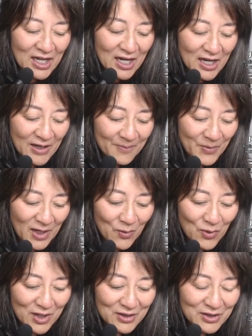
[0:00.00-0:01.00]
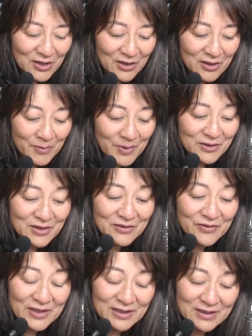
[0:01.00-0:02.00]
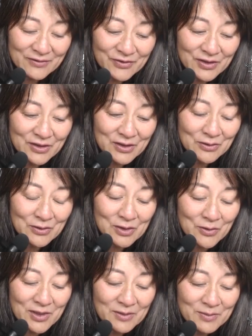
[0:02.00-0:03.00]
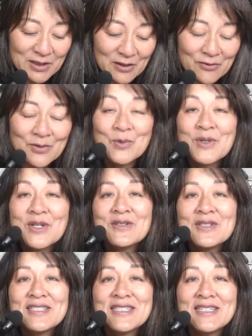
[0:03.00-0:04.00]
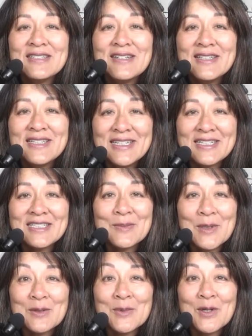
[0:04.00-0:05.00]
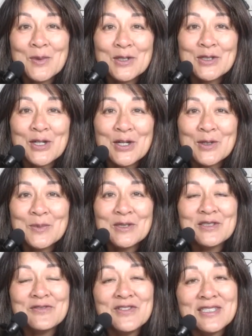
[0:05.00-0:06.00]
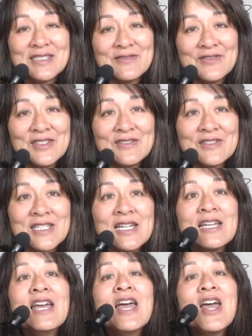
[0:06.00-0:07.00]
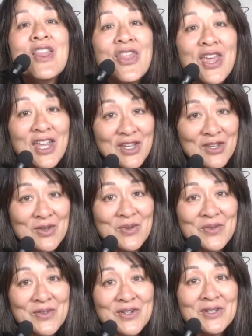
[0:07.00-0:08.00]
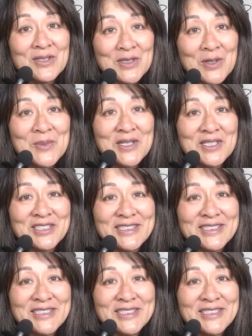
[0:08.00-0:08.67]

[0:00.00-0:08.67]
I want to talk about defensiveness. You described self-awareness, and in the next segment, I want to talk about defensiveness. Thank you so much. Thank